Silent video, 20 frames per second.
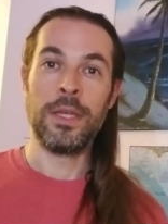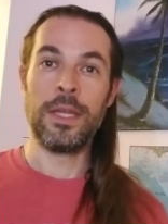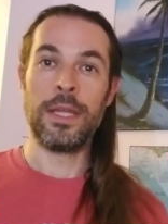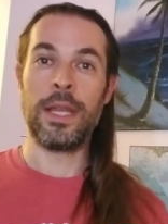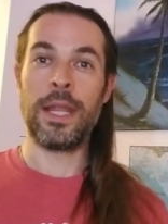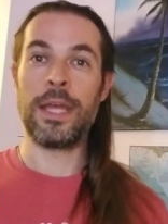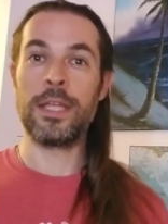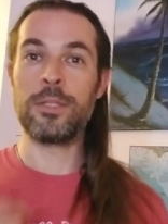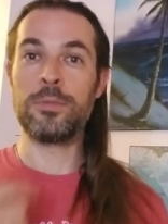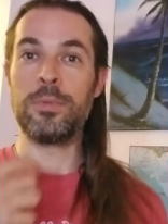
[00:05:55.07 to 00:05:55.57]

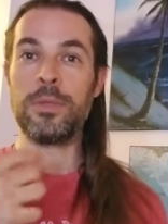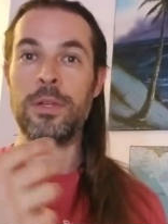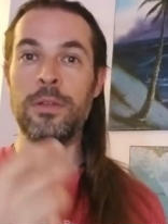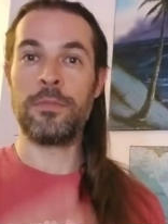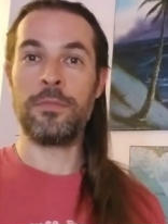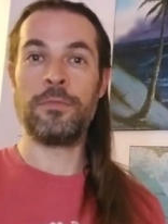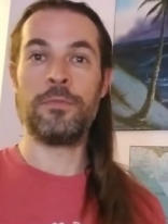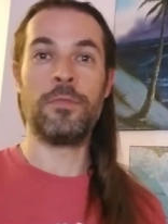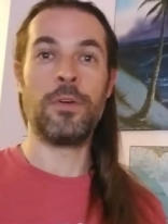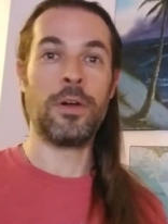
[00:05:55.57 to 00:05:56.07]
it has been a
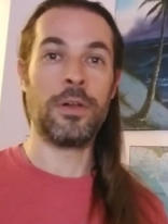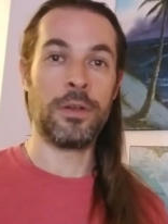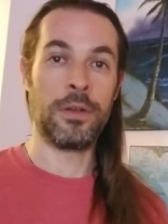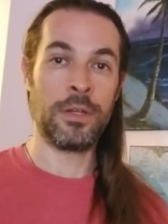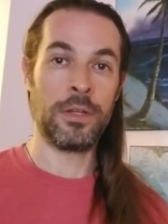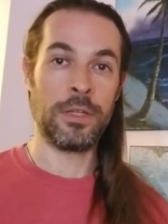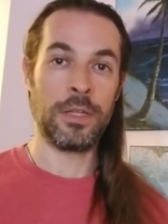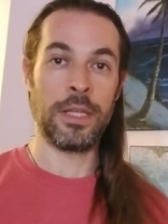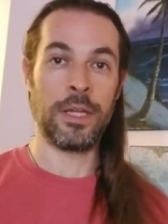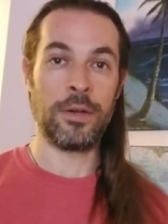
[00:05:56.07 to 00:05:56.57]
fun,
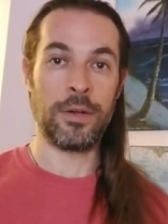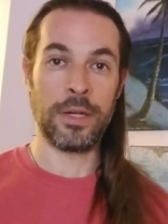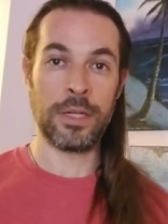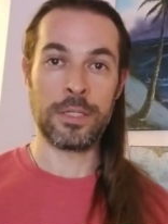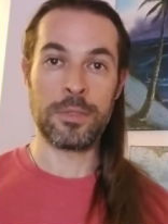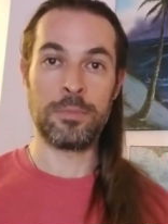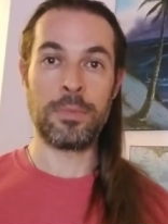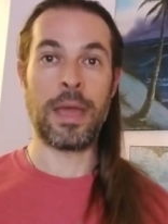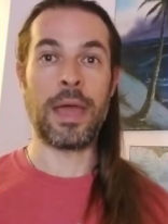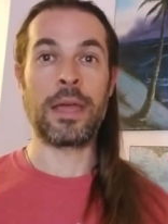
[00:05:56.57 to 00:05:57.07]

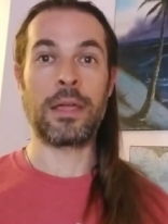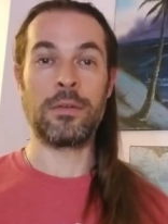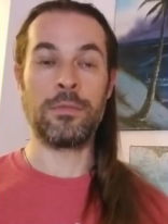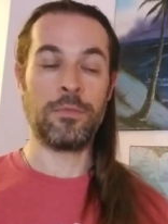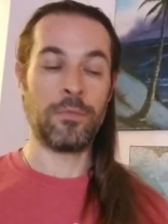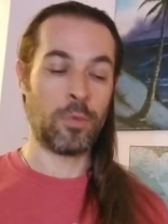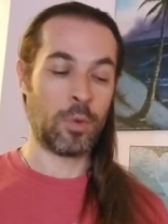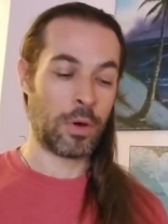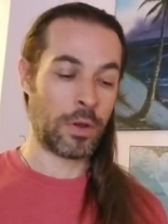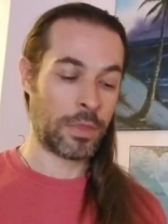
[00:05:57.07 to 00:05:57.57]
hilarious back and
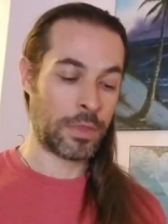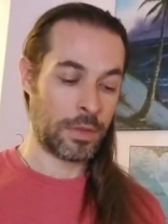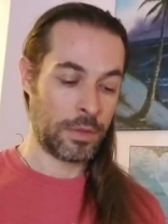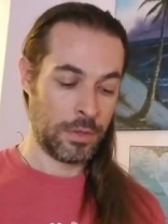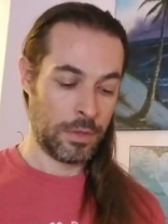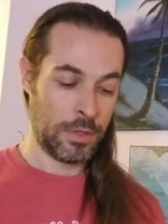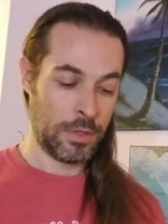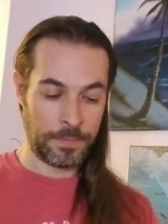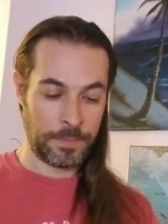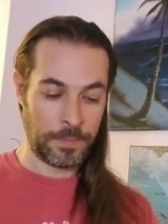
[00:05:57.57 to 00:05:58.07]
forth.
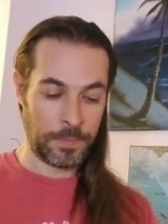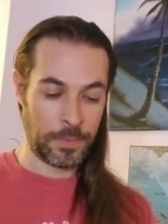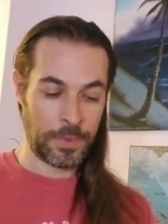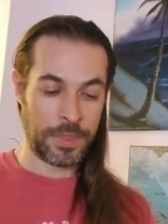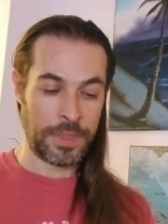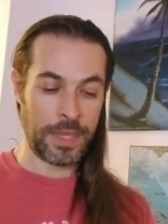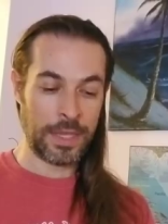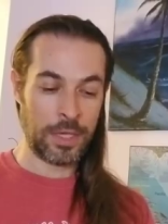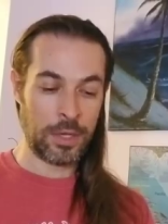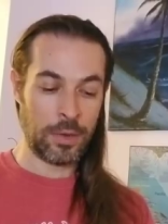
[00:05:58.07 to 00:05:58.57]
Well,
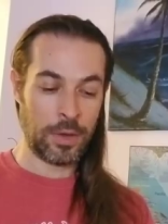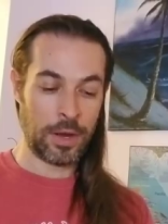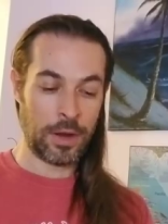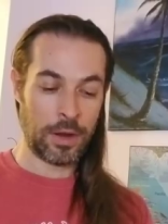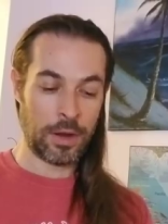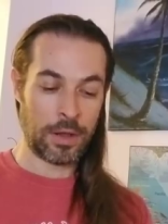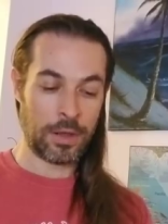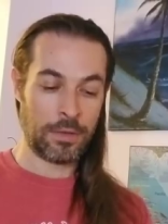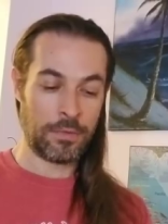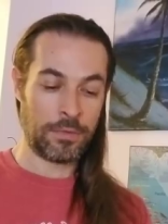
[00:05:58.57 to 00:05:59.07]
thank you,
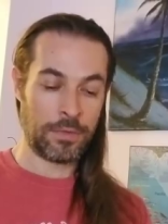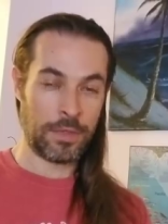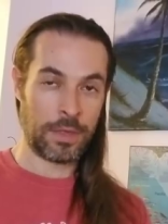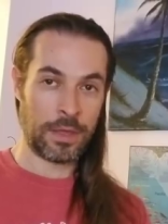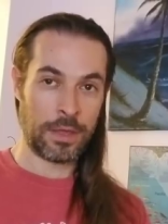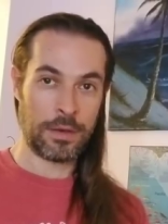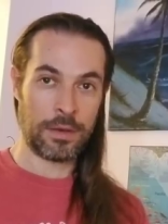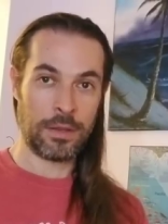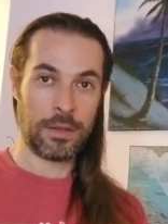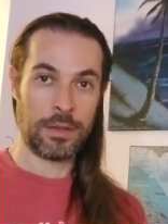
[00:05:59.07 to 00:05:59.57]
Erica, for
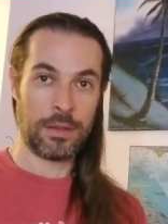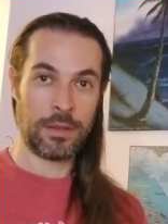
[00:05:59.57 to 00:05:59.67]
that.